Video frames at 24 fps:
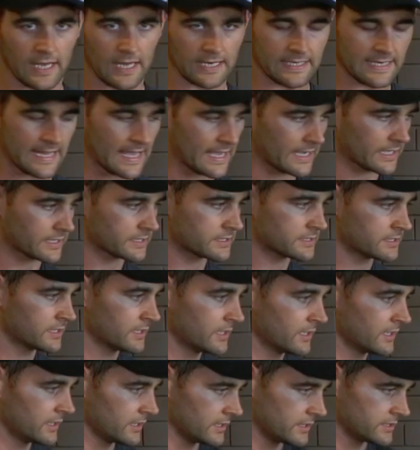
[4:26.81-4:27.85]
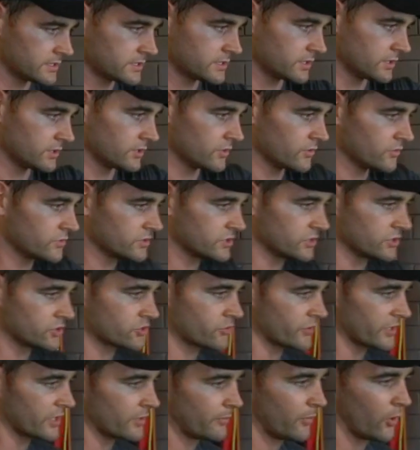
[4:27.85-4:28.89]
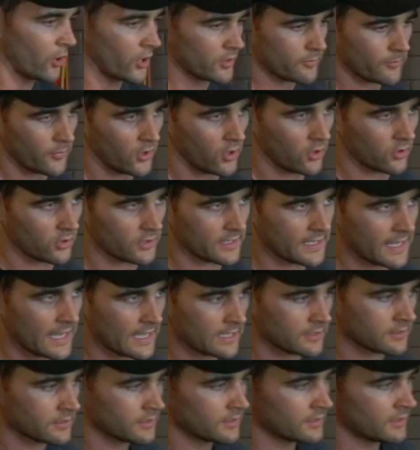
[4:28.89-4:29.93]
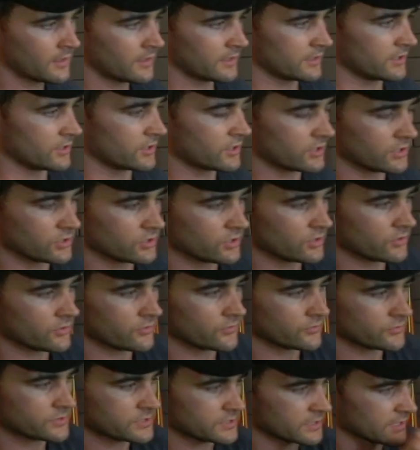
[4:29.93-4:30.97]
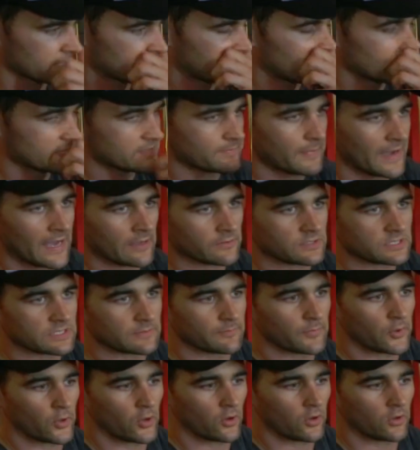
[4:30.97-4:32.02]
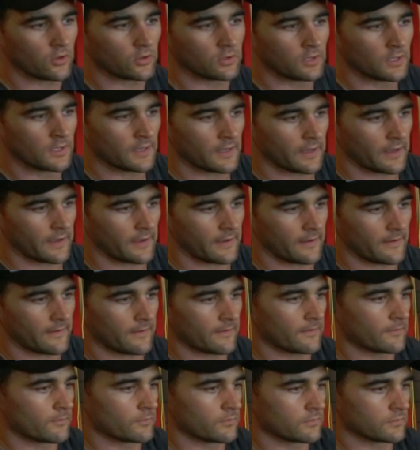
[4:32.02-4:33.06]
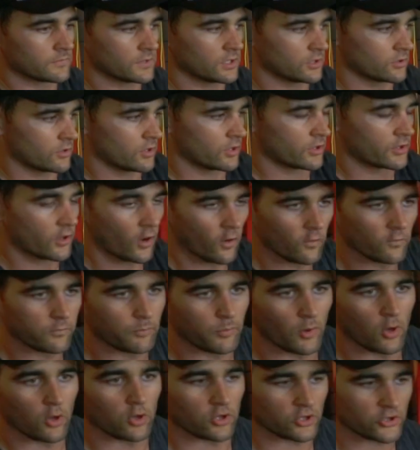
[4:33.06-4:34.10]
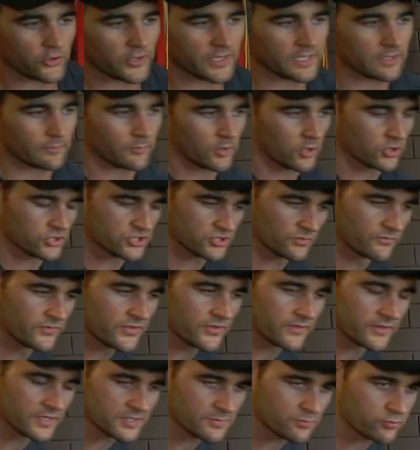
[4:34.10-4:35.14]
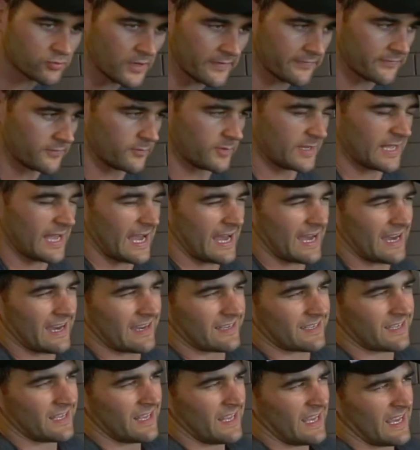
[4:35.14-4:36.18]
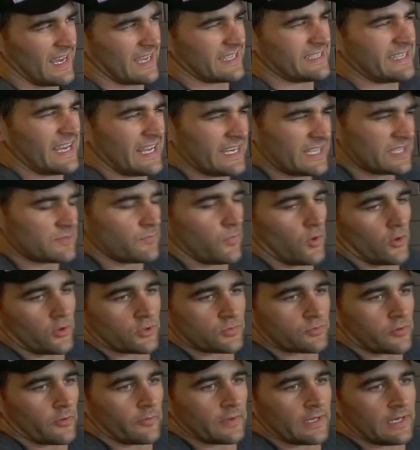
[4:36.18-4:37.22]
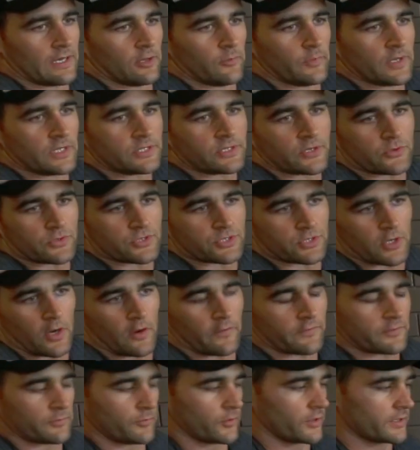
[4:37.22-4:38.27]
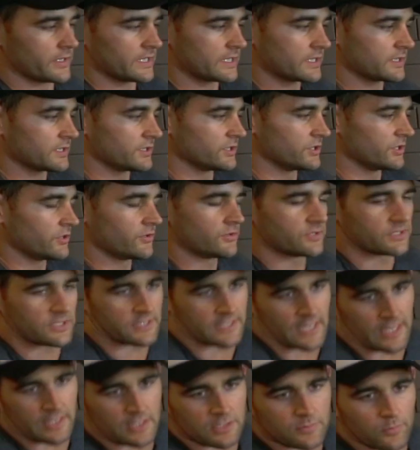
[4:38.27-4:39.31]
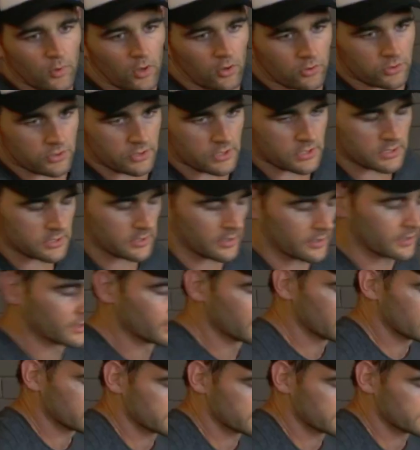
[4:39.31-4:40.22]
at next is to use the trigger point ball again. You can use a kid's bouncy ball, a golf ball, a cricket ball, something that's preferably hard. A tennis ball is probably a little bit too soft, but you can use a tennis ball just to